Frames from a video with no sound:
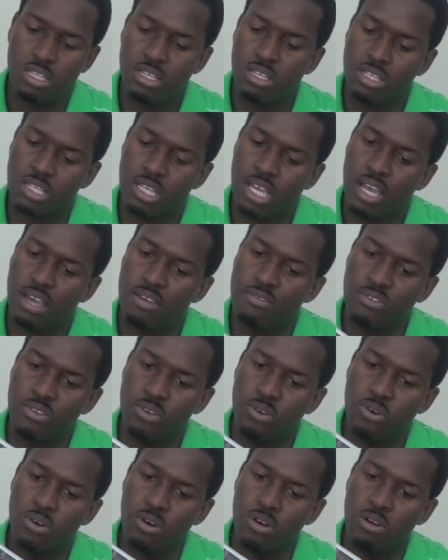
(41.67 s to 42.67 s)
Does have
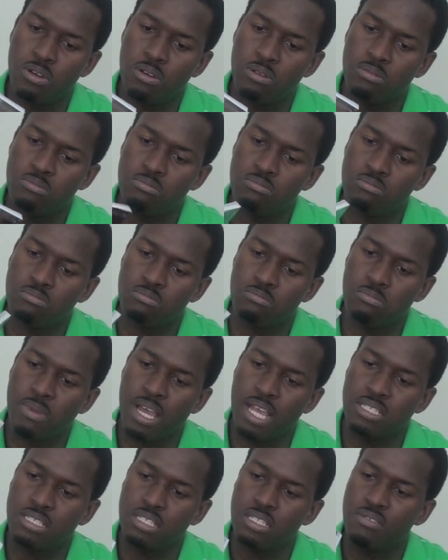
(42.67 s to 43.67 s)
your
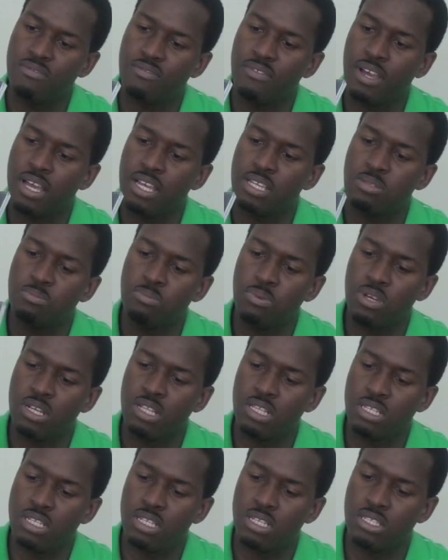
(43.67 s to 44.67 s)
master device
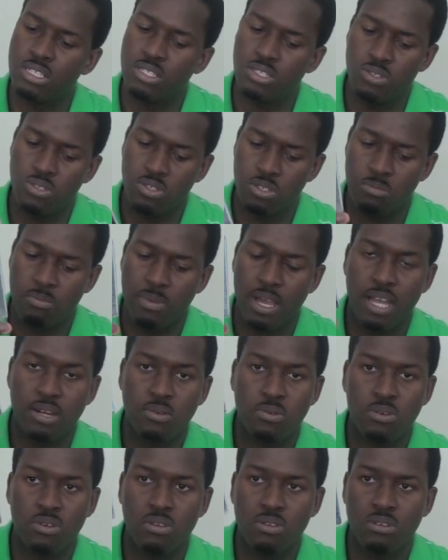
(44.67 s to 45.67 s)
booklet, user
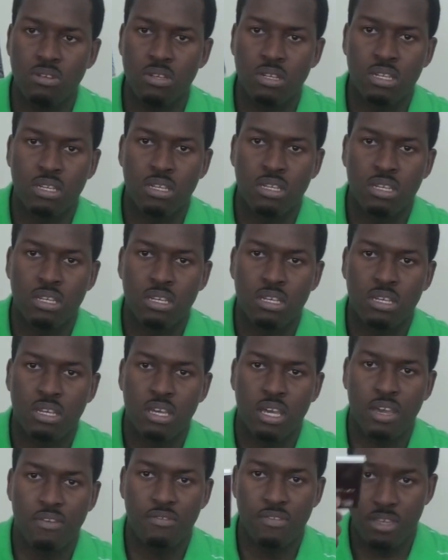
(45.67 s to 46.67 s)
manual,
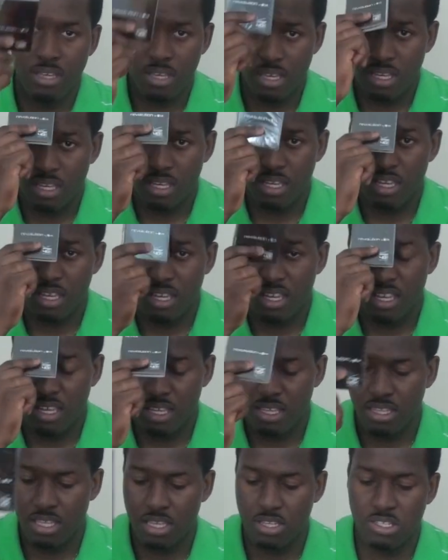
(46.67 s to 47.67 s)
heavy,
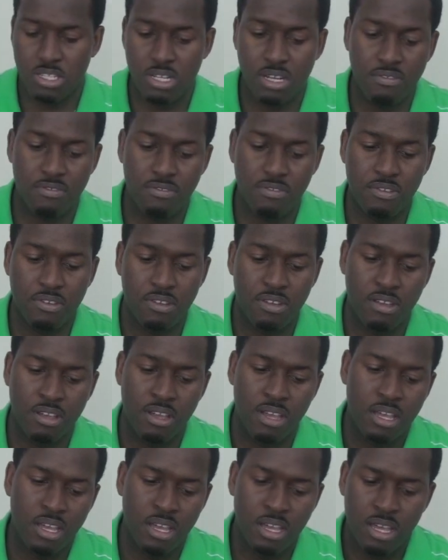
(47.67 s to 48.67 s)
thick stuff.
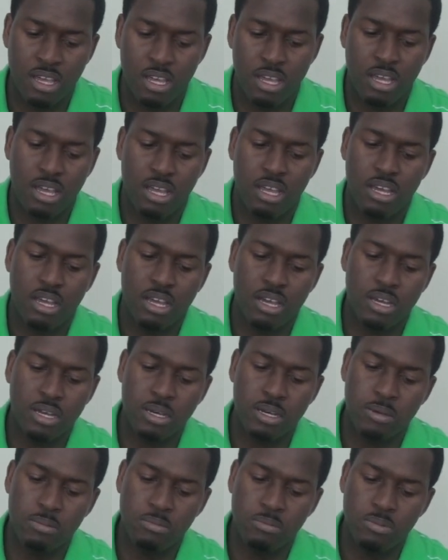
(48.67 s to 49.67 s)

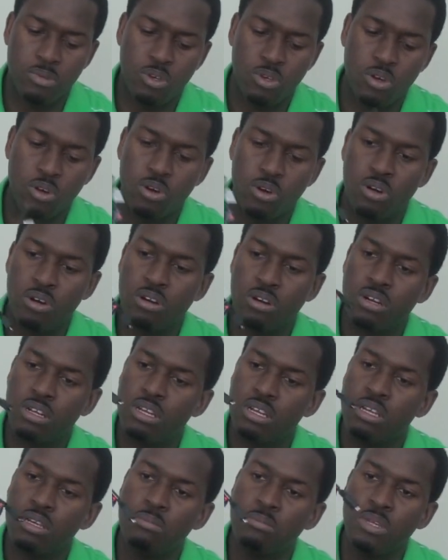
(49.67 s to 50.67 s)
Um, your
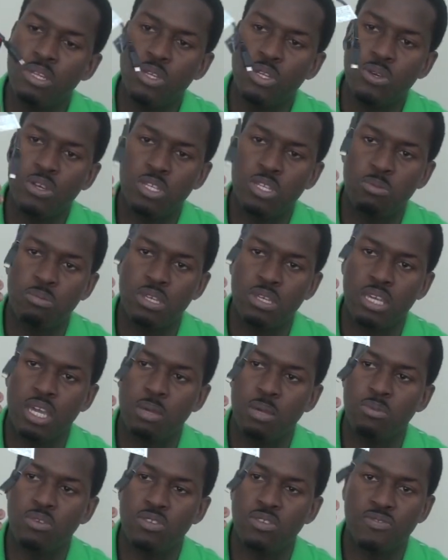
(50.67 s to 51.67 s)
mini USB
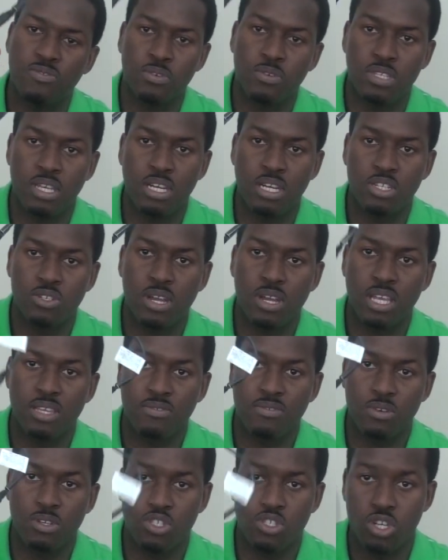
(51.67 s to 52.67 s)
cables for data
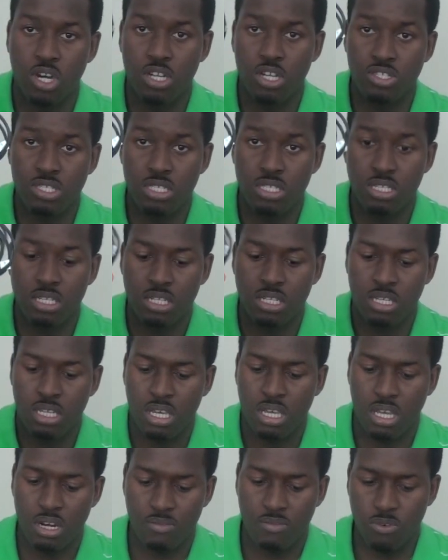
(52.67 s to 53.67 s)
transfer and charging,
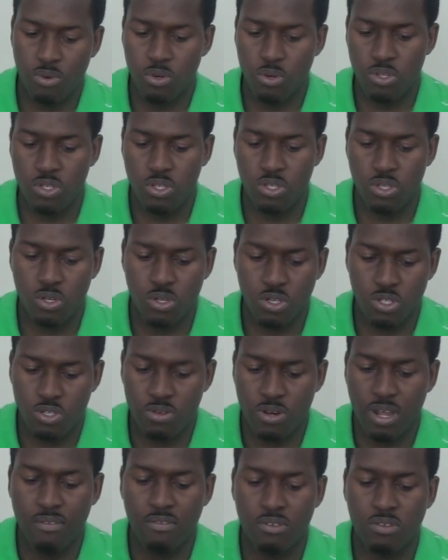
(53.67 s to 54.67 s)
and of course your
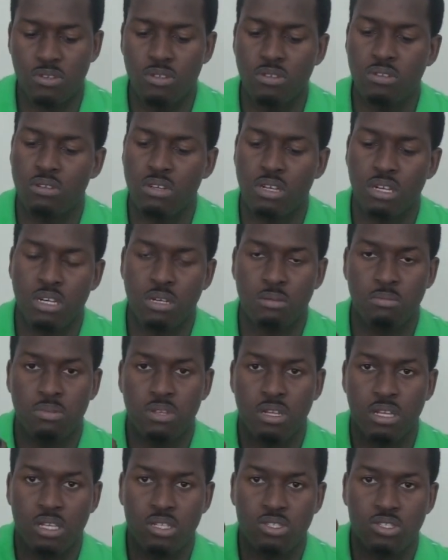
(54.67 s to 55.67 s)
travel uh,
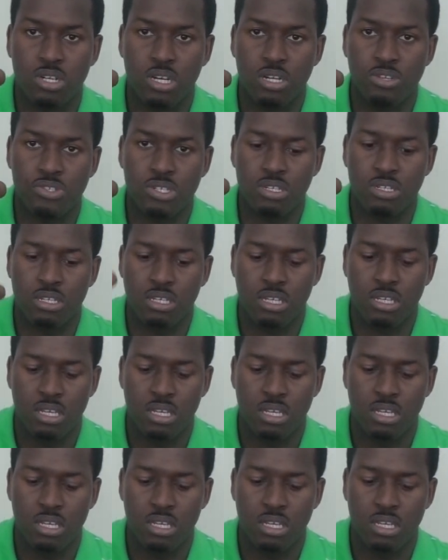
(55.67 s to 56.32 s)
plug-in charger.